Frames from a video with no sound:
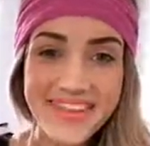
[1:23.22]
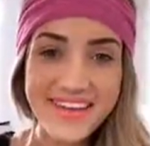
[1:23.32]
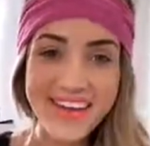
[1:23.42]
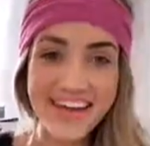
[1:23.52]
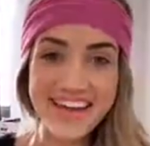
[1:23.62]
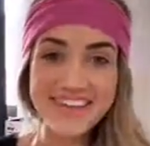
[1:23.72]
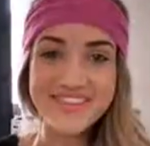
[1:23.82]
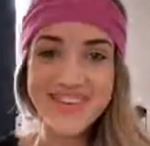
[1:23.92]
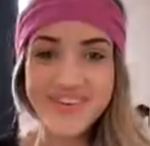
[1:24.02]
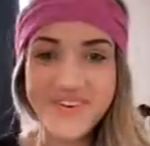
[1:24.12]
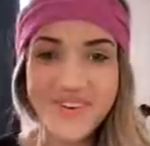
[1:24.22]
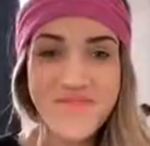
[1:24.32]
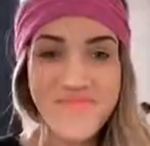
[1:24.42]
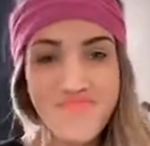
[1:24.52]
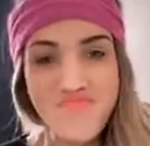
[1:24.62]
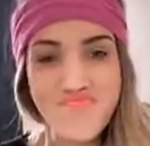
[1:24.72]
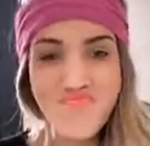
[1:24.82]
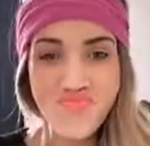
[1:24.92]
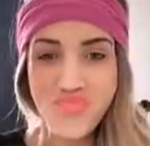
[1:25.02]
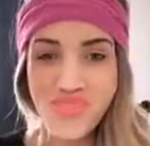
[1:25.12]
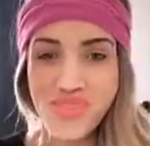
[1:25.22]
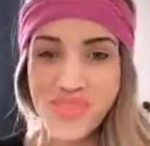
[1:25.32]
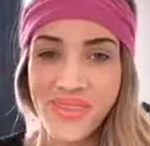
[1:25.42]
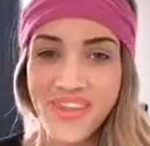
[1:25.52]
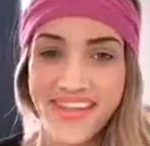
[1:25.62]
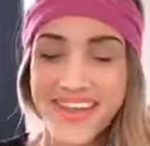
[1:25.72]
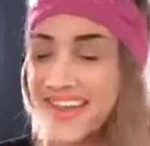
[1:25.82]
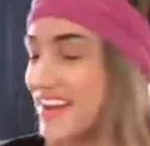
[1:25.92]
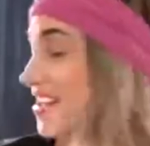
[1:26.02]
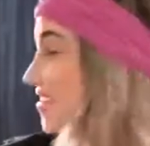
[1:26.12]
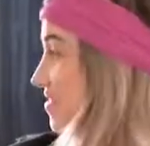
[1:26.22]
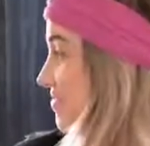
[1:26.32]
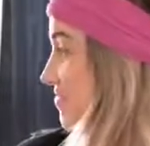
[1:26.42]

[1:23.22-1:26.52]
Okay, so hang on.